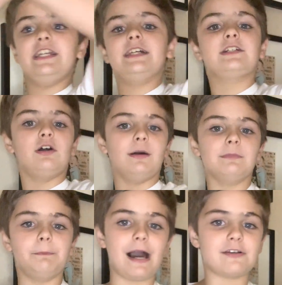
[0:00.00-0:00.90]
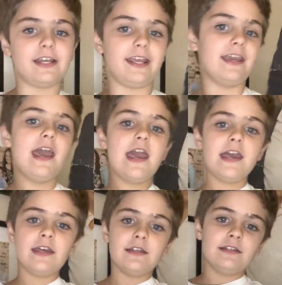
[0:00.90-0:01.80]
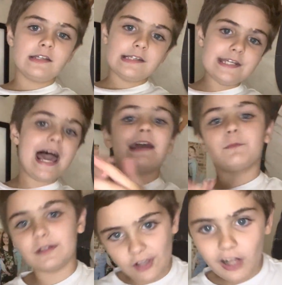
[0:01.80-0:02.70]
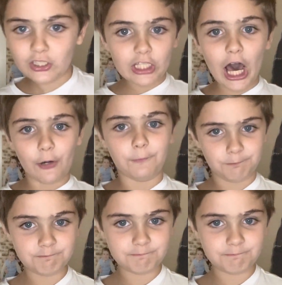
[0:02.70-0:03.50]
didn't go on the balcony. Ned was all alone.